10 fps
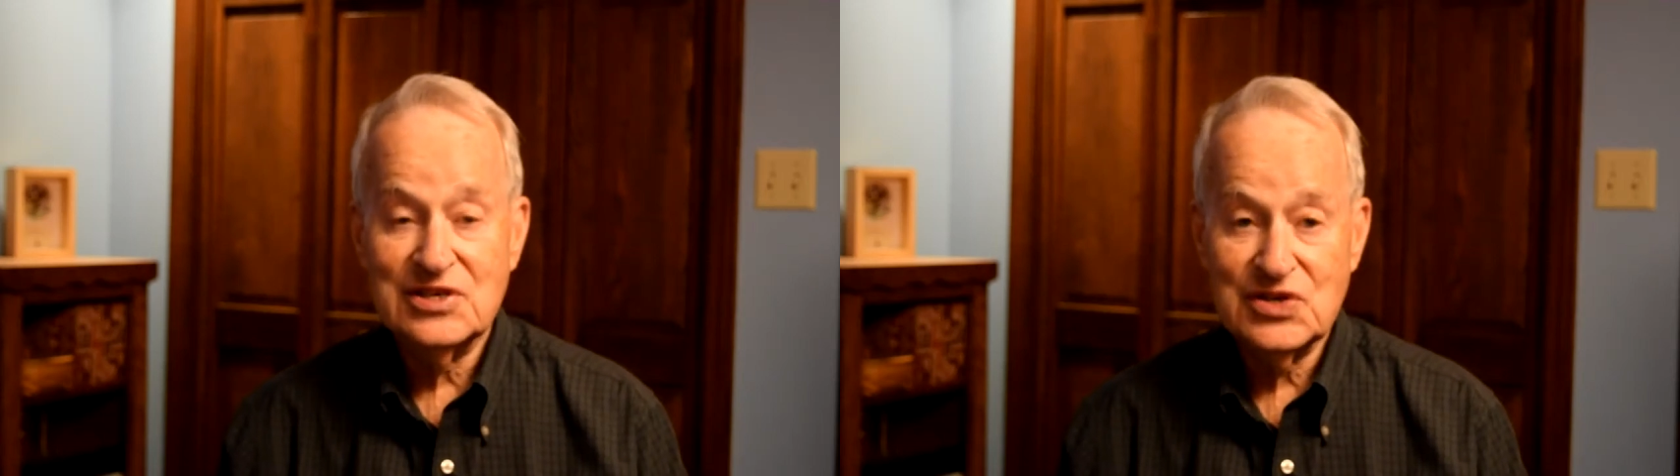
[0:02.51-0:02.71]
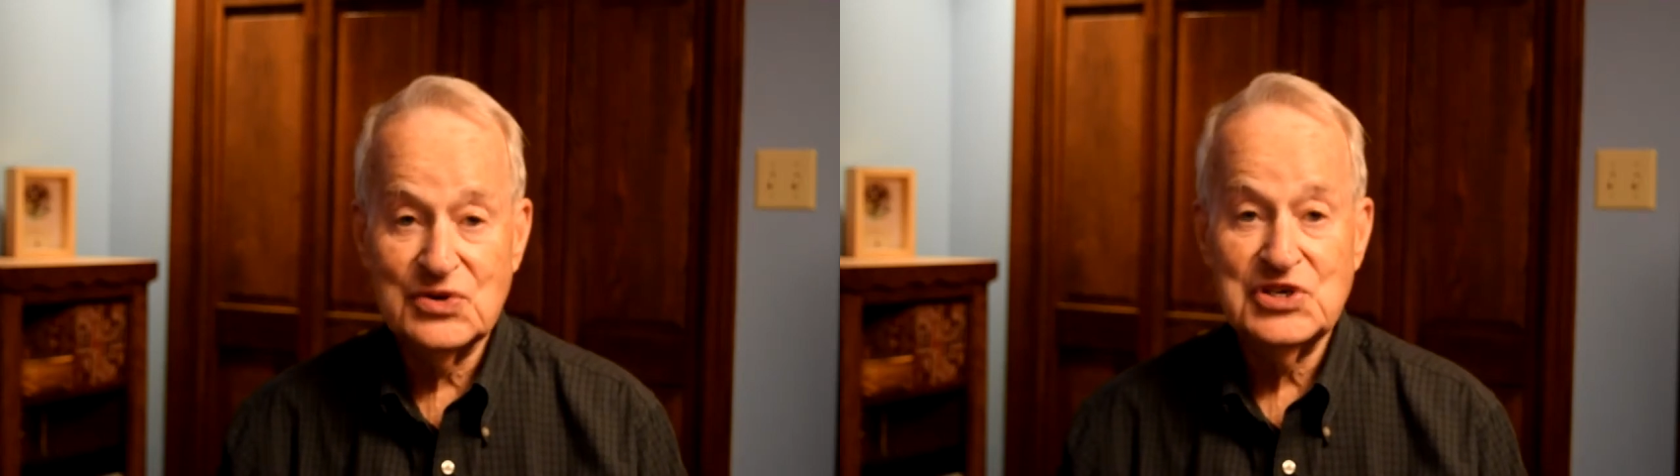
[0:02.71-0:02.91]

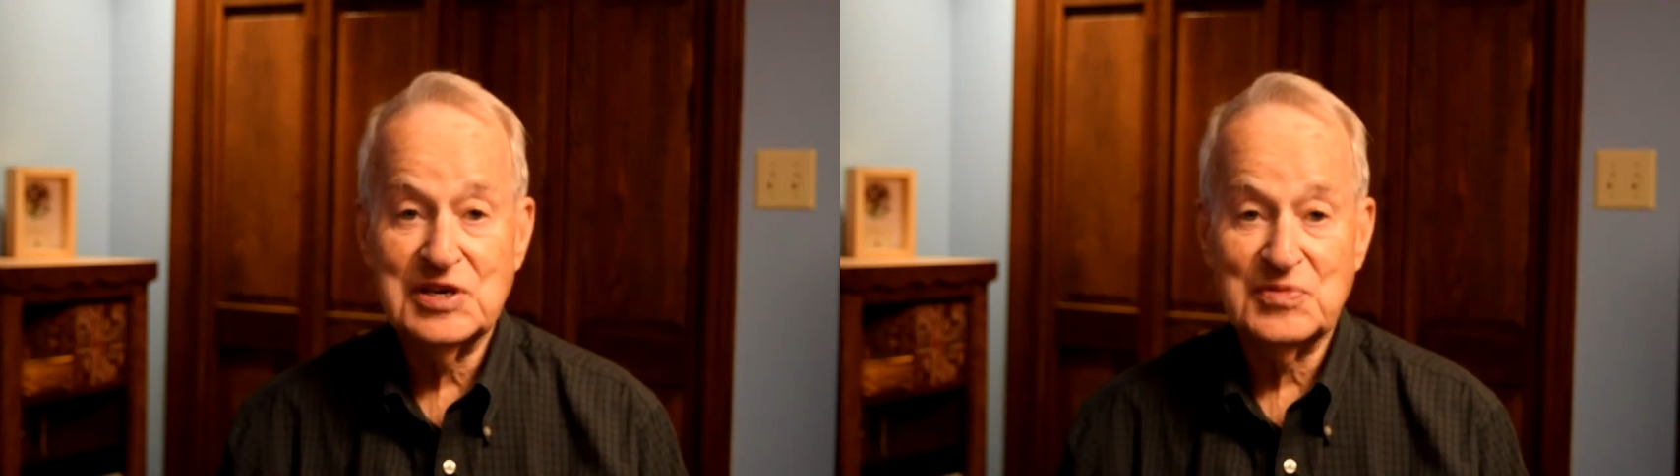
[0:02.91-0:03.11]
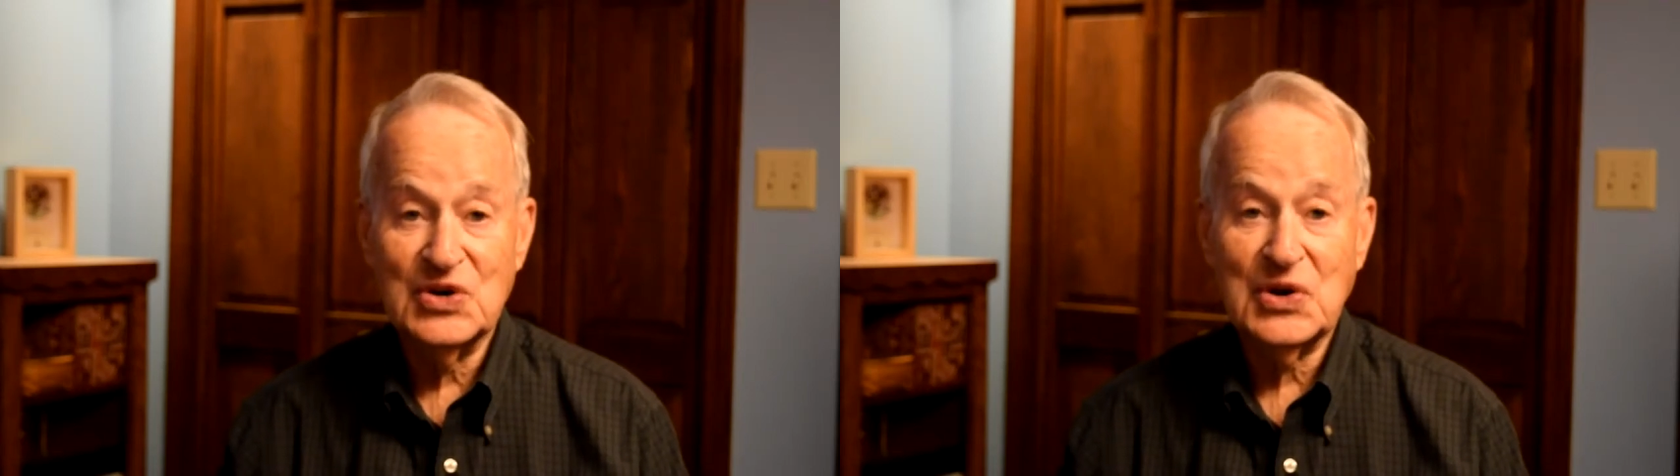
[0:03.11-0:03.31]

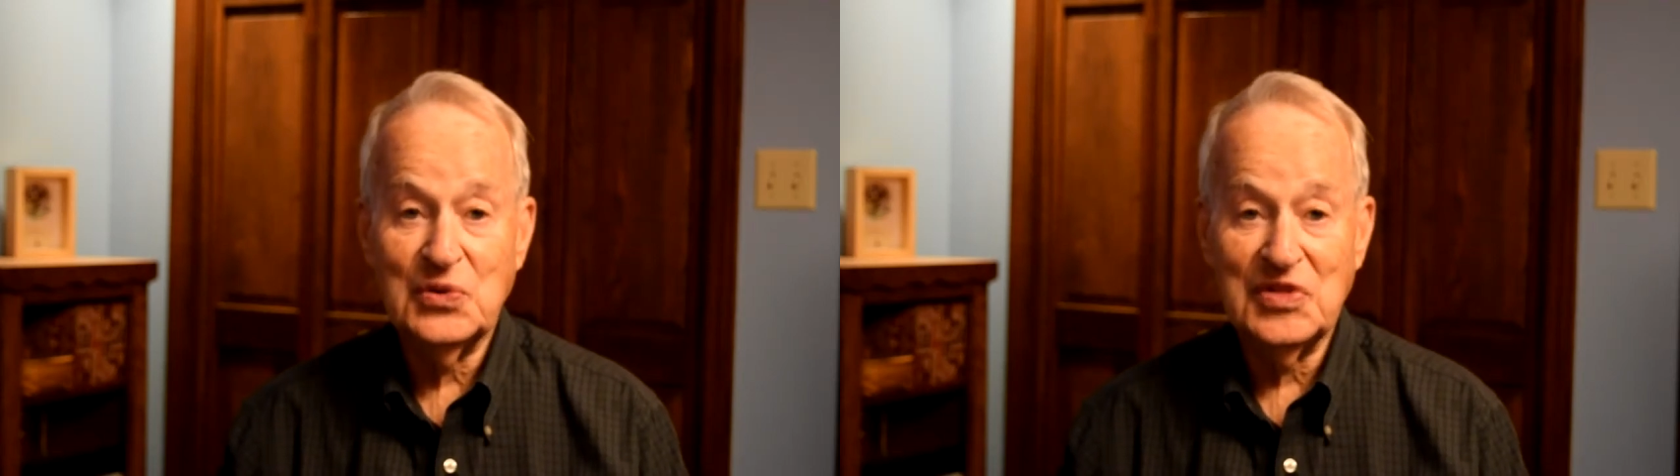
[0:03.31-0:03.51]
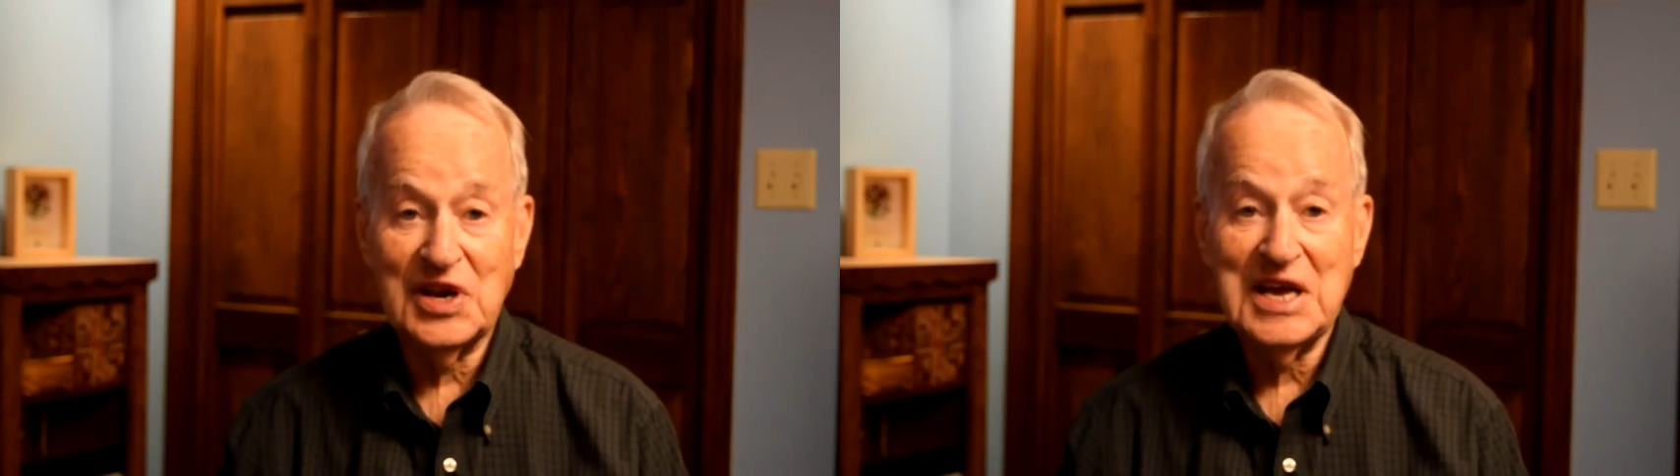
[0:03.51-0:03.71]
Associate Broker
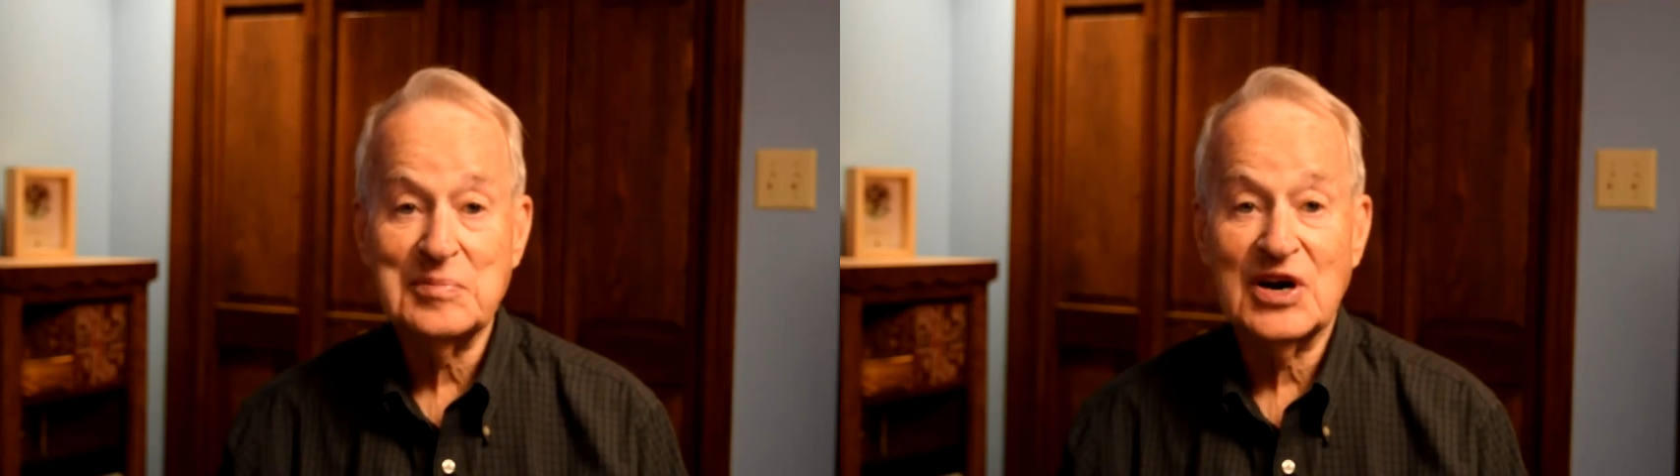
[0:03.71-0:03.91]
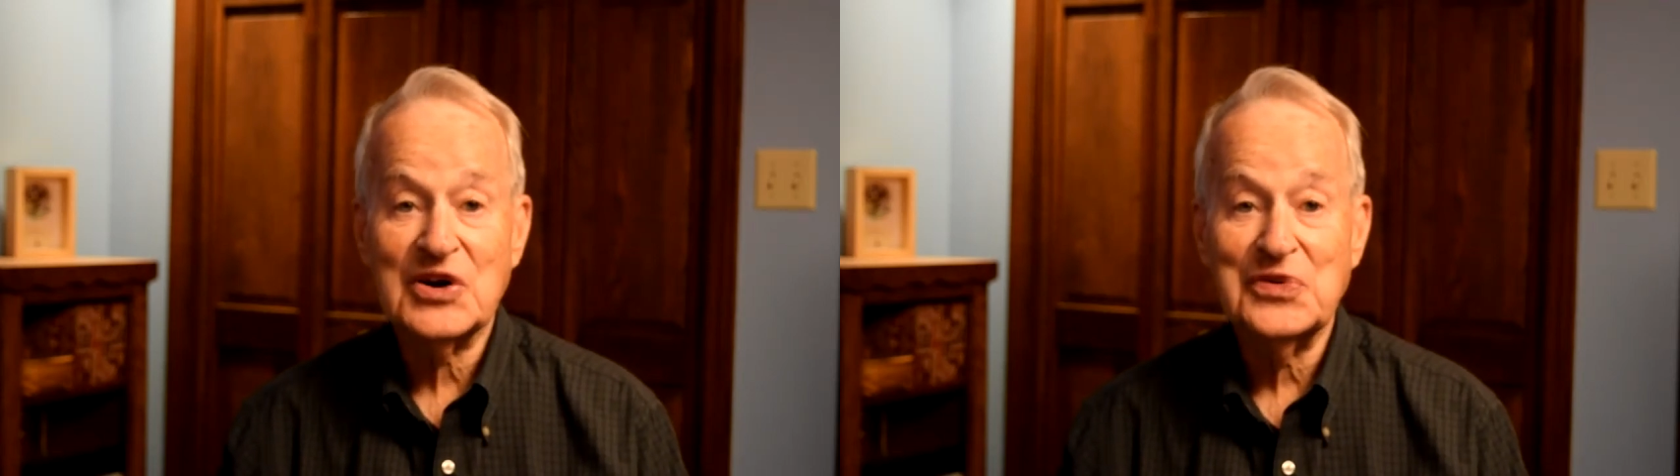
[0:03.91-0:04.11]
with
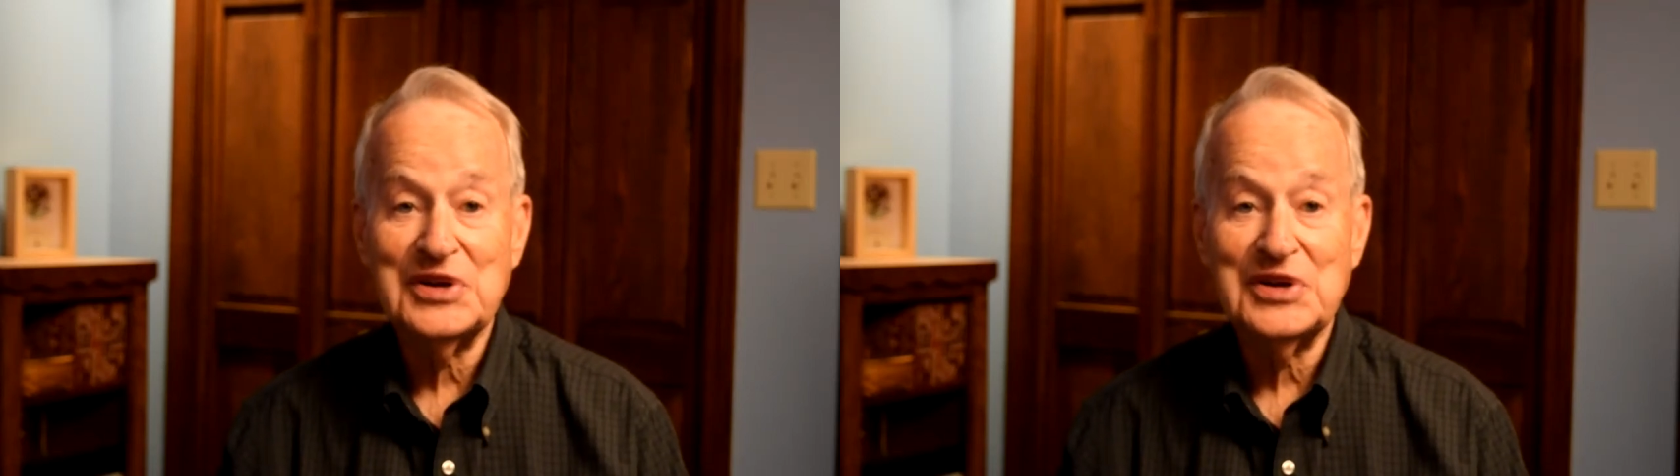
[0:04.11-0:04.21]
Landmark